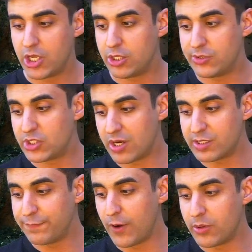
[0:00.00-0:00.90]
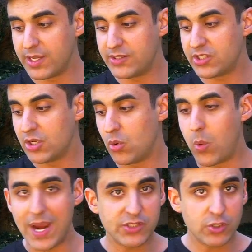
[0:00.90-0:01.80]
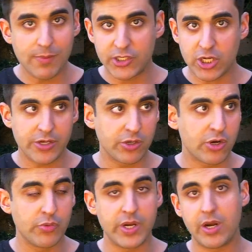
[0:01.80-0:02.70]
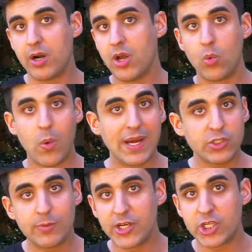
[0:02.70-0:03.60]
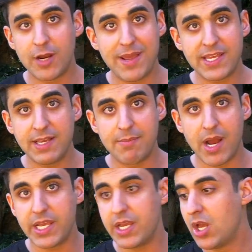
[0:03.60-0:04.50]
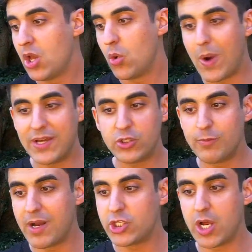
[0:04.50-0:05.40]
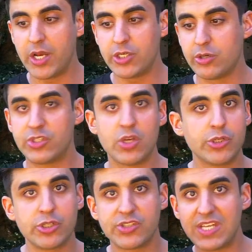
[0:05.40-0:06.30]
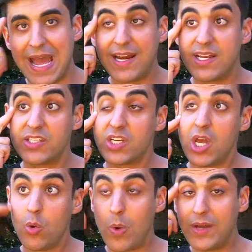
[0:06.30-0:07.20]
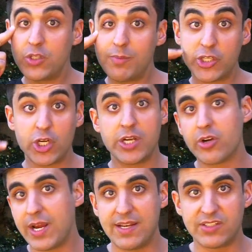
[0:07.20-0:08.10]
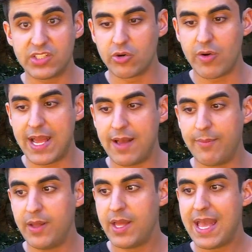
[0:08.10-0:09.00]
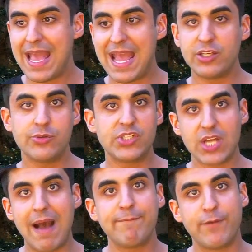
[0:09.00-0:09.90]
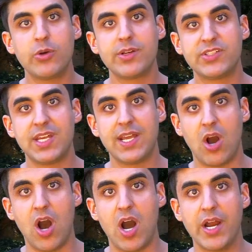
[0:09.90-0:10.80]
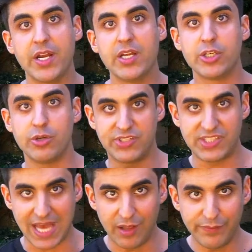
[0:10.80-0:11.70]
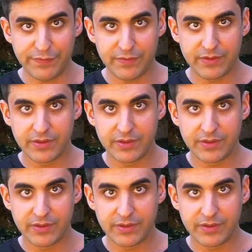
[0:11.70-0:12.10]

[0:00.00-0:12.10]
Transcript: You start to focus way too much on your career, way too much on making money, way too much on your social status, way too much on your Instagram, and you stop focusing on yourself,